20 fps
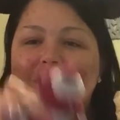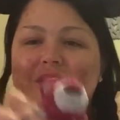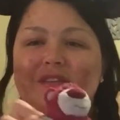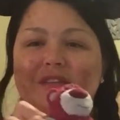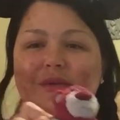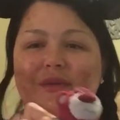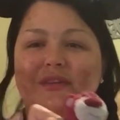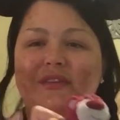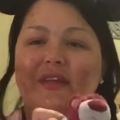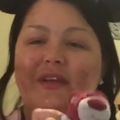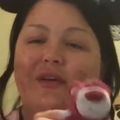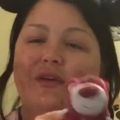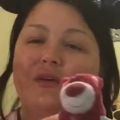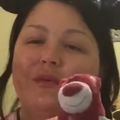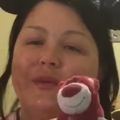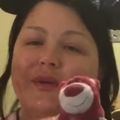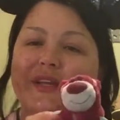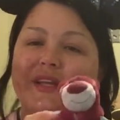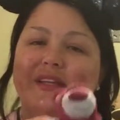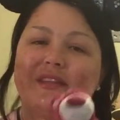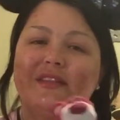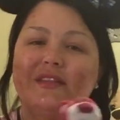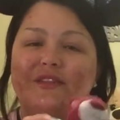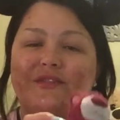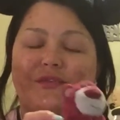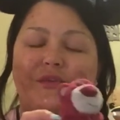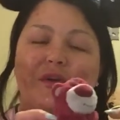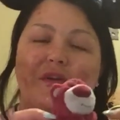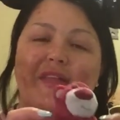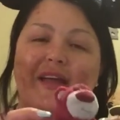So he's like, oh, I want to get this
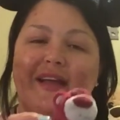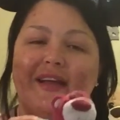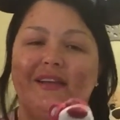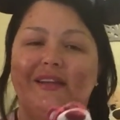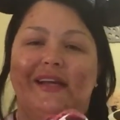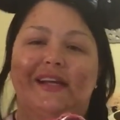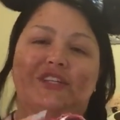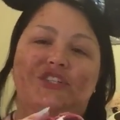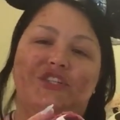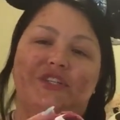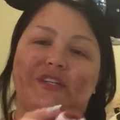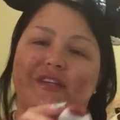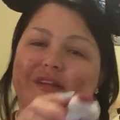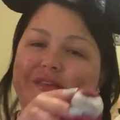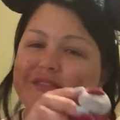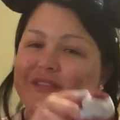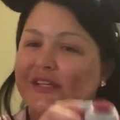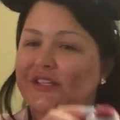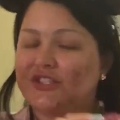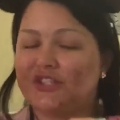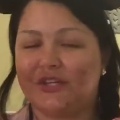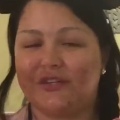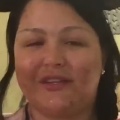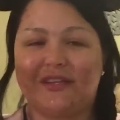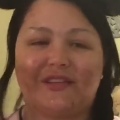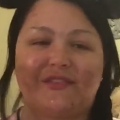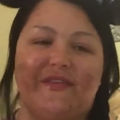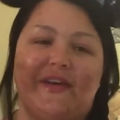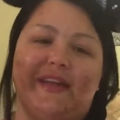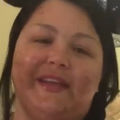for that collection. And I was like, sure,
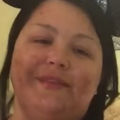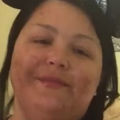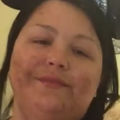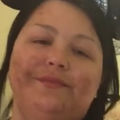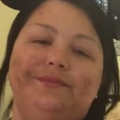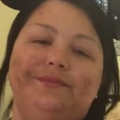that's fine.